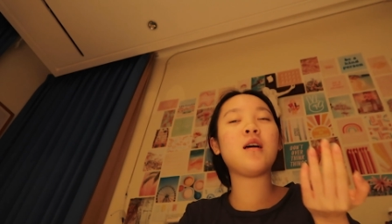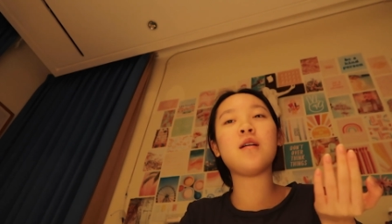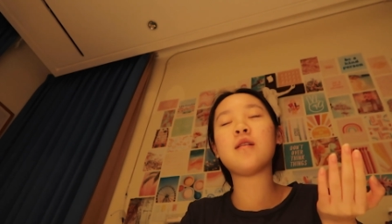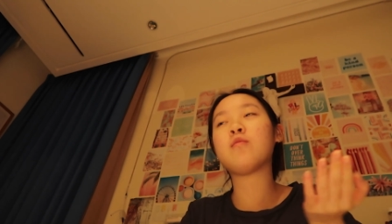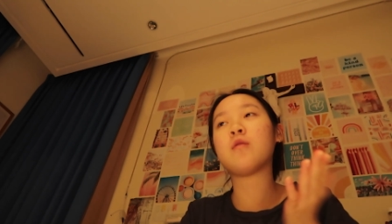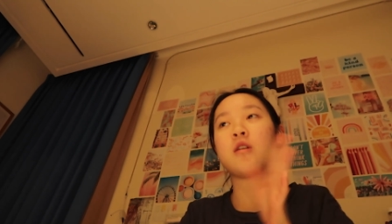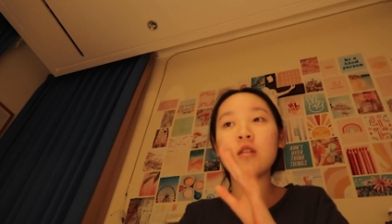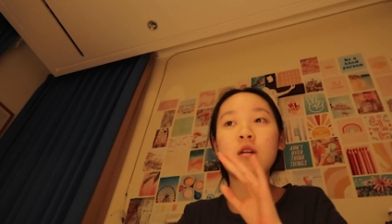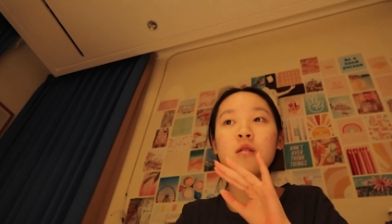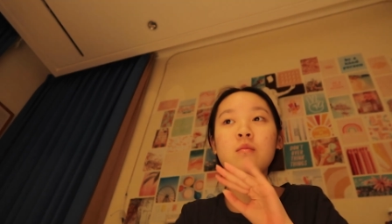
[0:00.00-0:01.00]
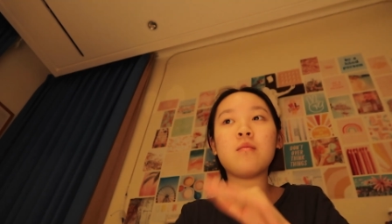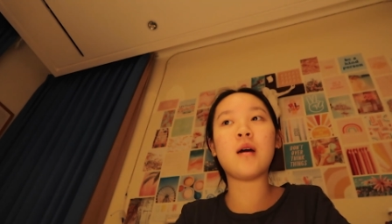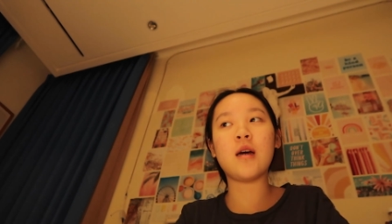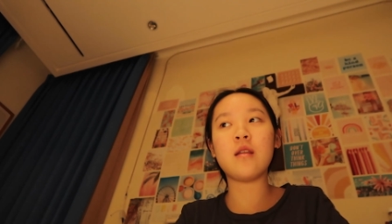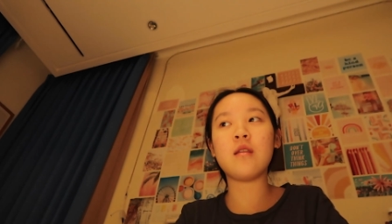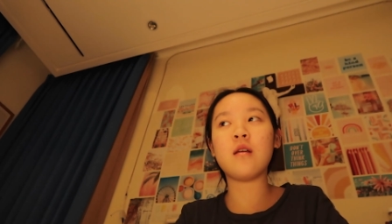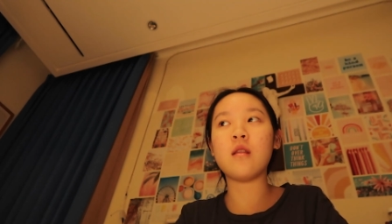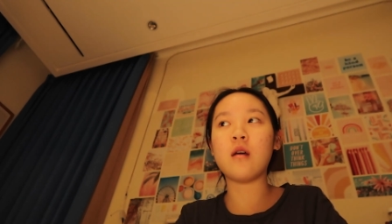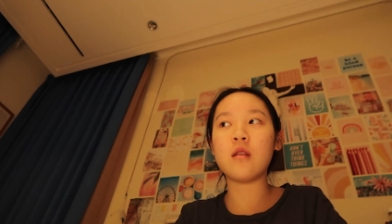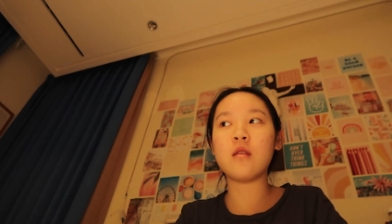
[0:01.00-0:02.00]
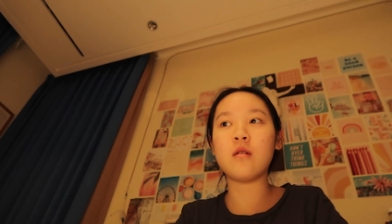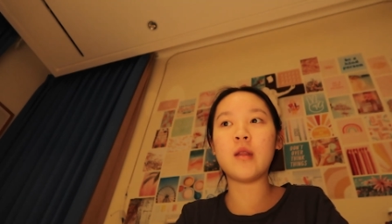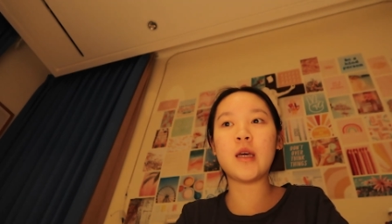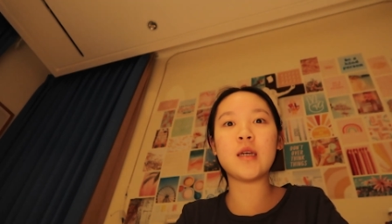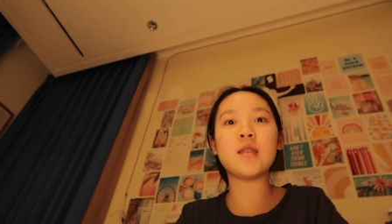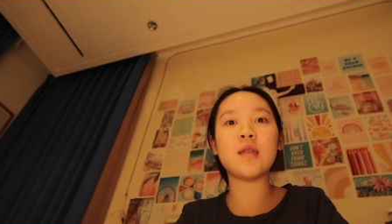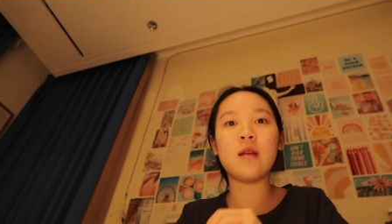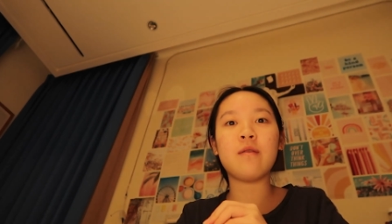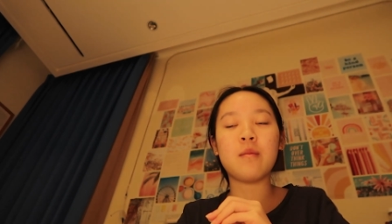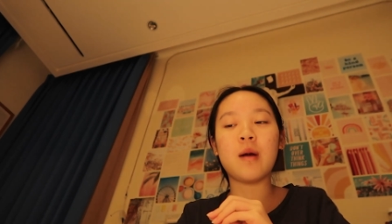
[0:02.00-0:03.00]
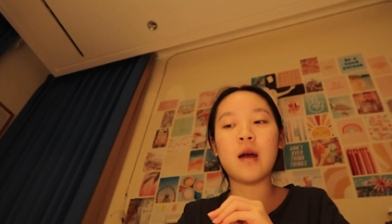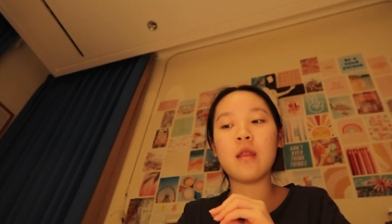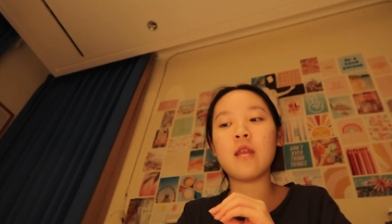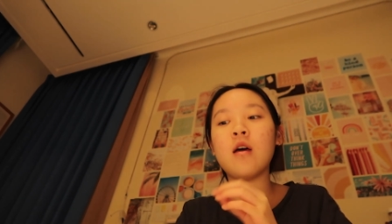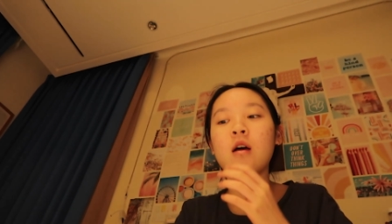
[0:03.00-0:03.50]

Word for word: I worked on math a lot though, like I studied for math.